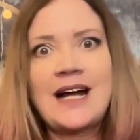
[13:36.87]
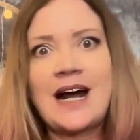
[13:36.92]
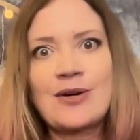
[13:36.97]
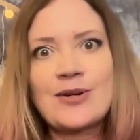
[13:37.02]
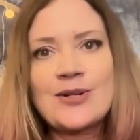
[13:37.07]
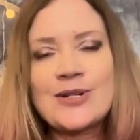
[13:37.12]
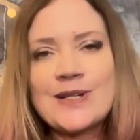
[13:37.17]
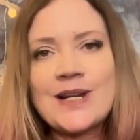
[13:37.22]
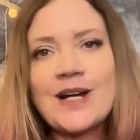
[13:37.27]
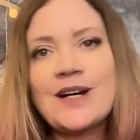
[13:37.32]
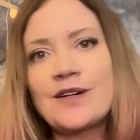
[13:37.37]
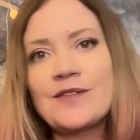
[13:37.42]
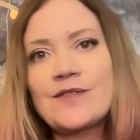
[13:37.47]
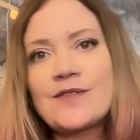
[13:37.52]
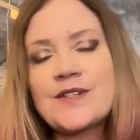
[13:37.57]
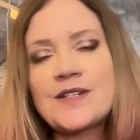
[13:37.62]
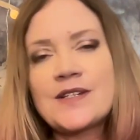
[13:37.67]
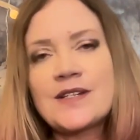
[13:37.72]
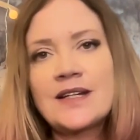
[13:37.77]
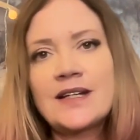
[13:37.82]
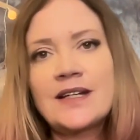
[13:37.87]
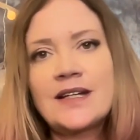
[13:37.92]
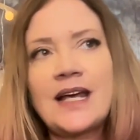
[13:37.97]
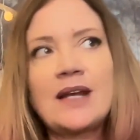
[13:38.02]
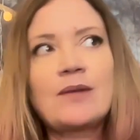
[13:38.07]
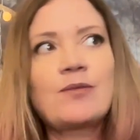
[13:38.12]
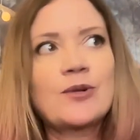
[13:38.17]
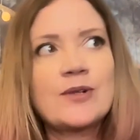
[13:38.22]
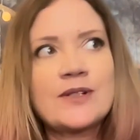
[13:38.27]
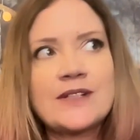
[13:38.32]
ourselves
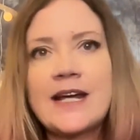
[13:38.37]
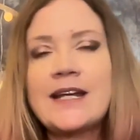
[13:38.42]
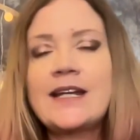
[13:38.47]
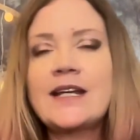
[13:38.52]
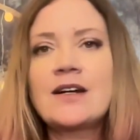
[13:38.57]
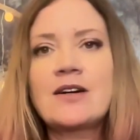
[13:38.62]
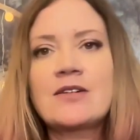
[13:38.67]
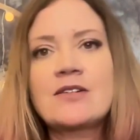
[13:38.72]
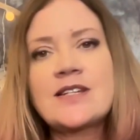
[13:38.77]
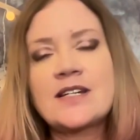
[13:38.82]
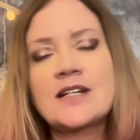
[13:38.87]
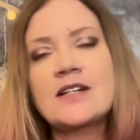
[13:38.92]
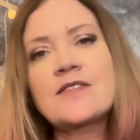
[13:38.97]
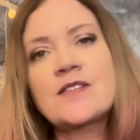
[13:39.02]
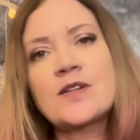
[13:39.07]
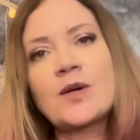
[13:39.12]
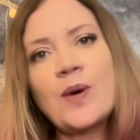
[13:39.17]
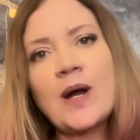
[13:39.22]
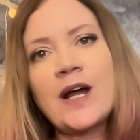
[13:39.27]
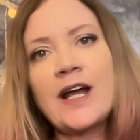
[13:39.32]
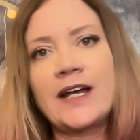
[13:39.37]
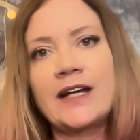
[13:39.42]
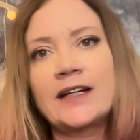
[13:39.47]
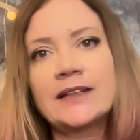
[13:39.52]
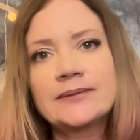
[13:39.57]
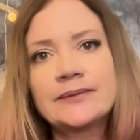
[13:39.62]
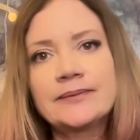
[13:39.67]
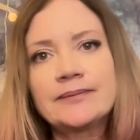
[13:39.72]
and we're taking ourselves away.